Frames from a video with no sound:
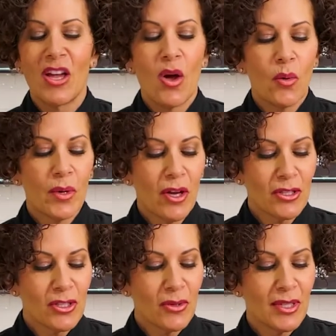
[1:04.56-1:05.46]
We
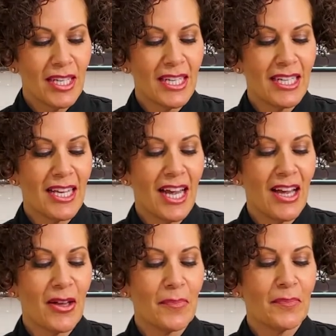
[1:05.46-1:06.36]
also need
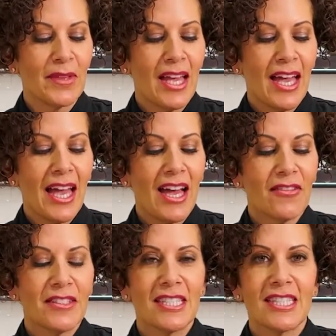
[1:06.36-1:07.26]
half
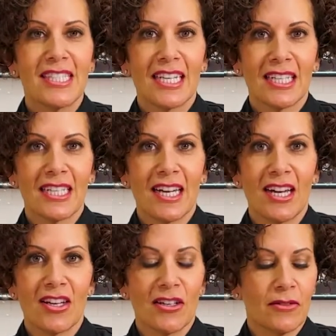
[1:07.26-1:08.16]
a stick
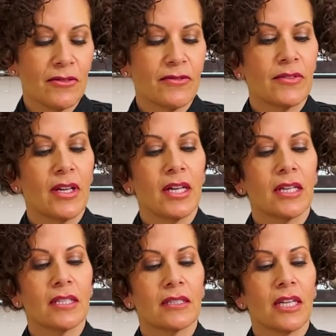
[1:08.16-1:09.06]
of
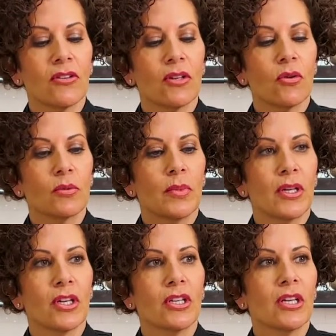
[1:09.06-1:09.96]
Kerrygold
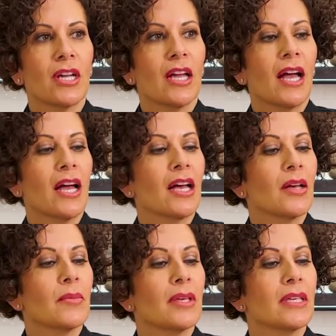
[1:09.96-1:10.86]
butter.
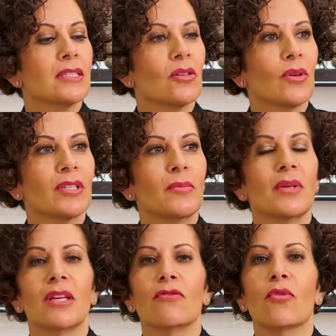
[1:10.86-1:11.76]
It's going to
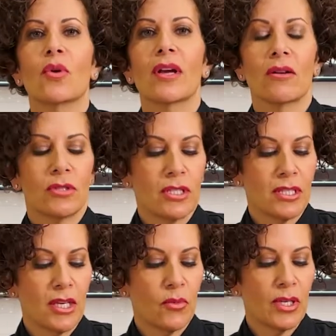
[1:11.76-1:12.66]
be 4 ounces that we